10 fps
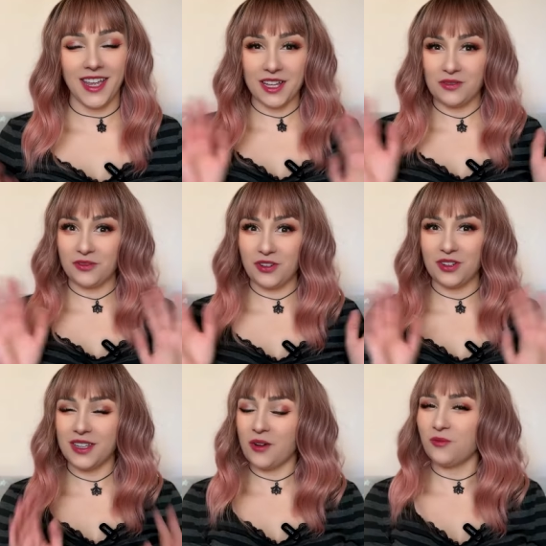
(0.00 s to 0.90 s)
Hello
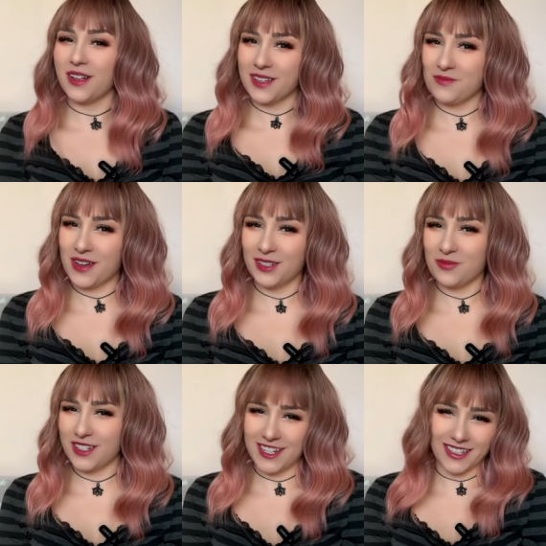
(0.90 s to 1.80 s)
everyone and welcome back to
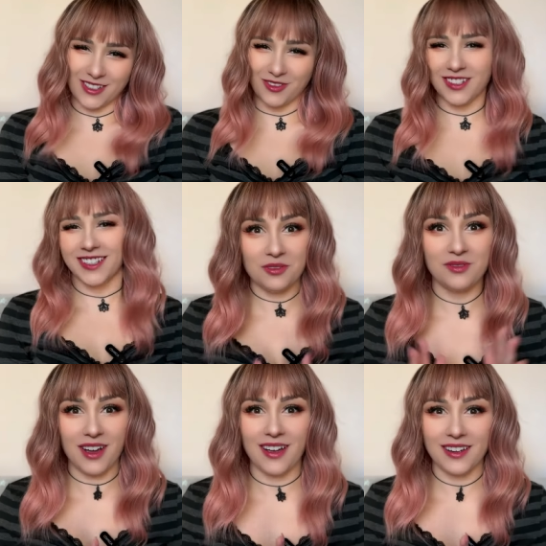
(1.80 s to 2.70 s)
my channel. You
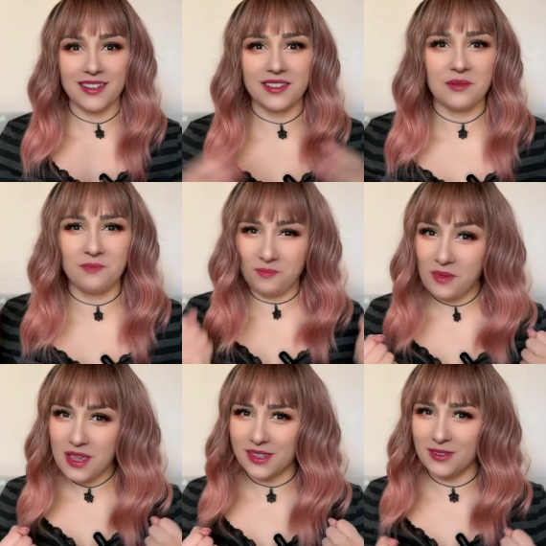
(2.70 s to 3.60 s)
guys,
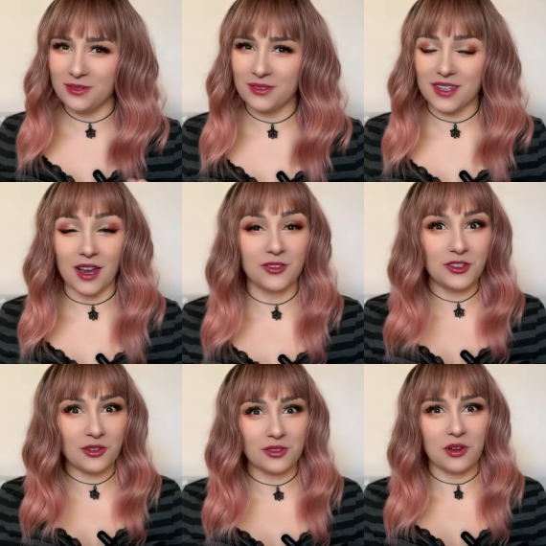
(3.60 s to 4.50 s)
big news, I
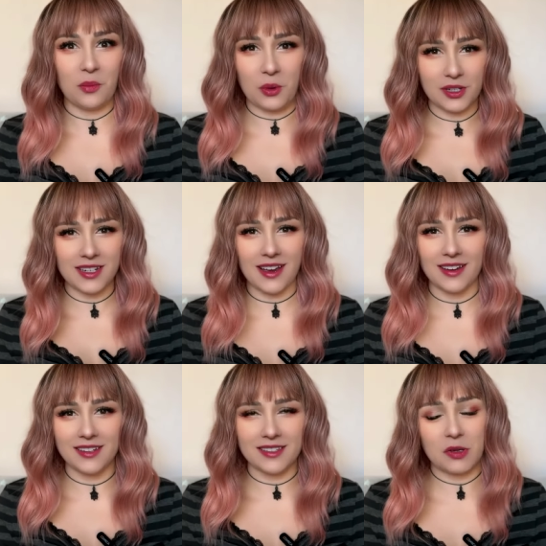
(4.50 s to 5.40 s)
just got
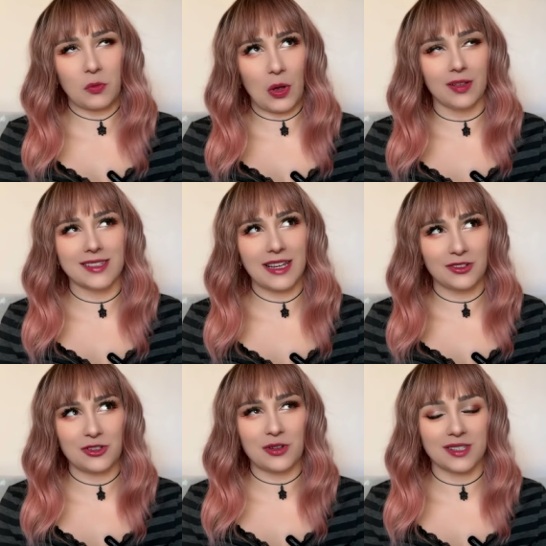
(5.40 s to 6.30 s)
monetized. Well, I say I
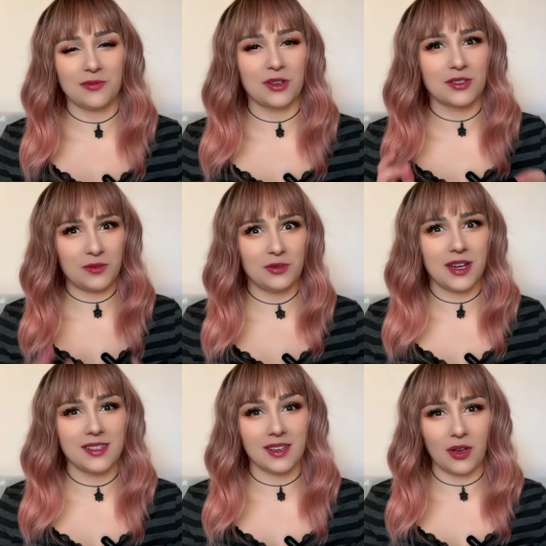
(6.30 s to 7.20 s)
just, it was a few
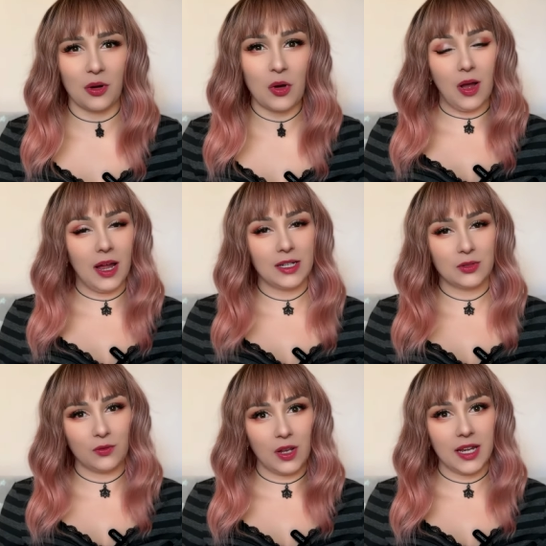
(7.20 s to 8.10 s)
days ago. I had to
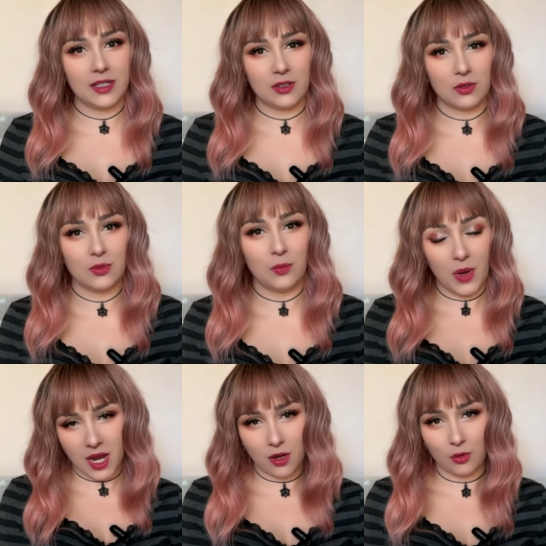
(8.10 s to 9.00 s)
fly to
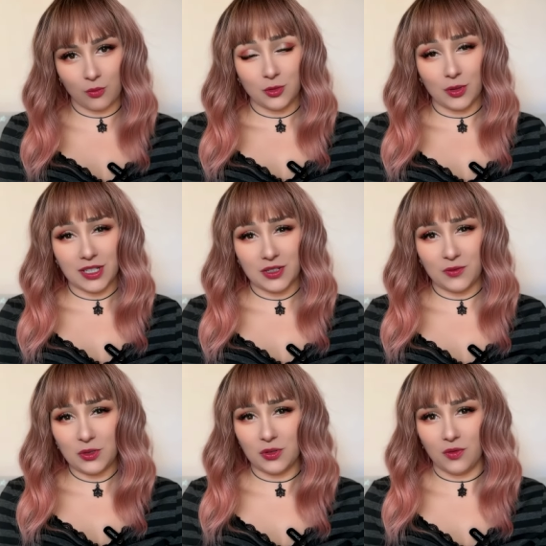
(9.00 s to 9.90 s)
my home to attend the
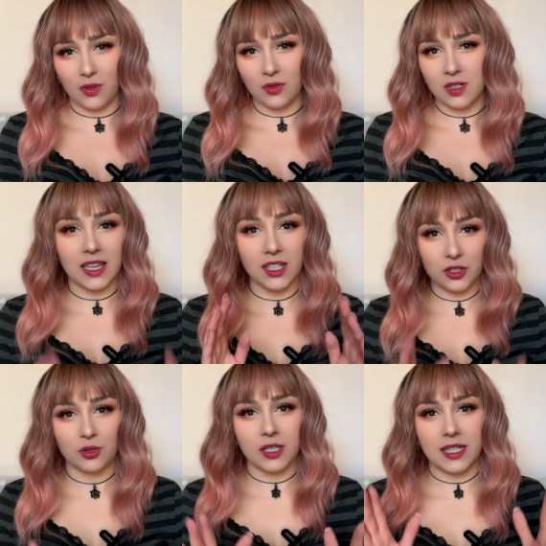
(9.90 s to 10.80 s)
funeral,
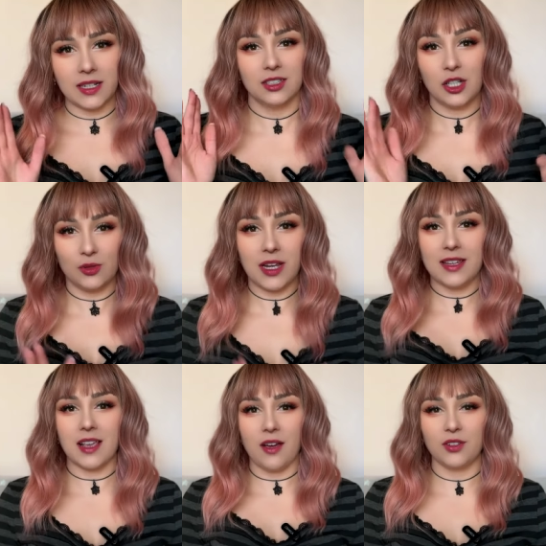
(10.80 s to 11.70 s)
literally 2
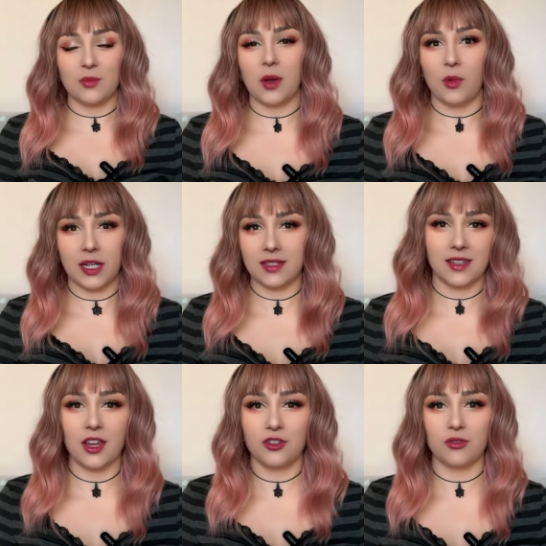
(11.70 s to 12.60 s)
days after my
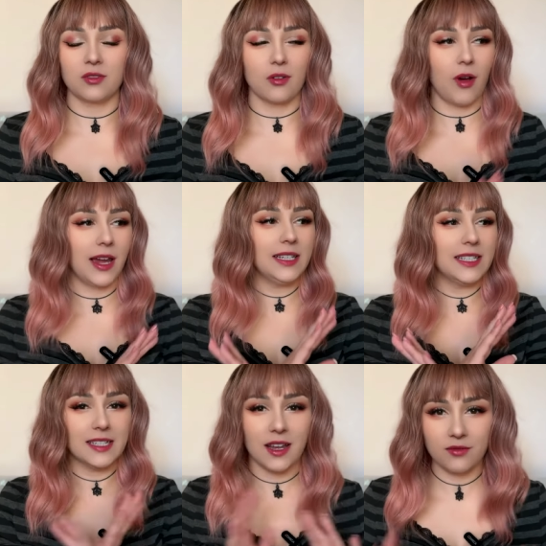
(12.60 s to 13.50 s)
monetization, so I
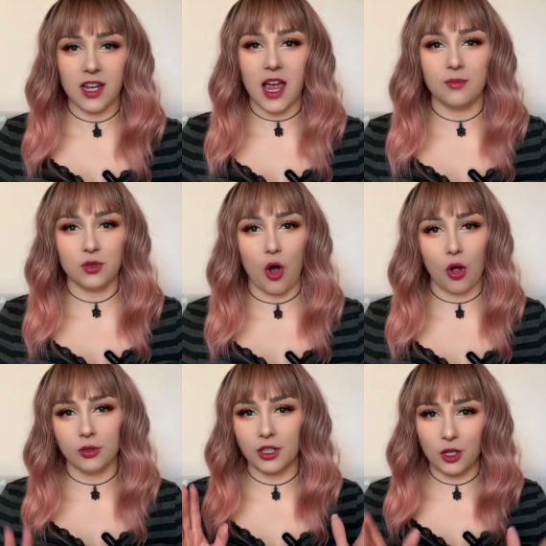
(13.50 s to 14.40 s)
didn't have time to
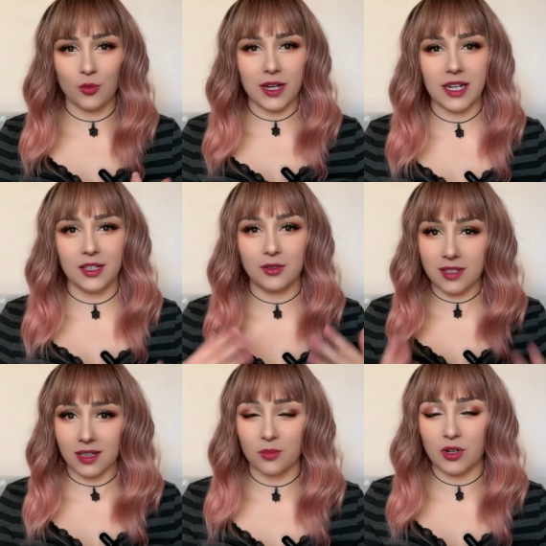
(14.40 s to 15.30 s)
hold Q&A to
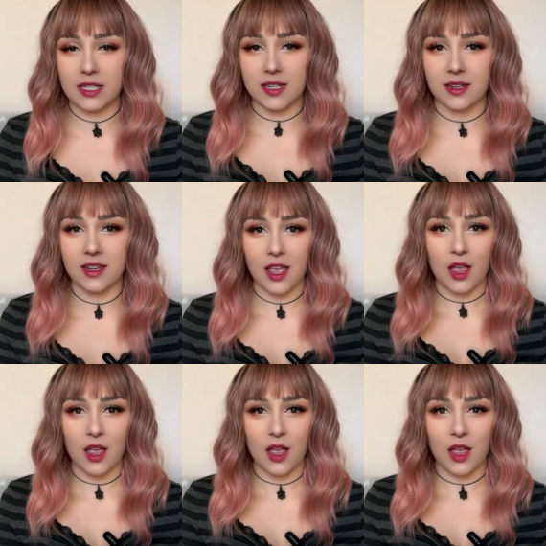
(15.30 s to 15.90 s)
celebrate it,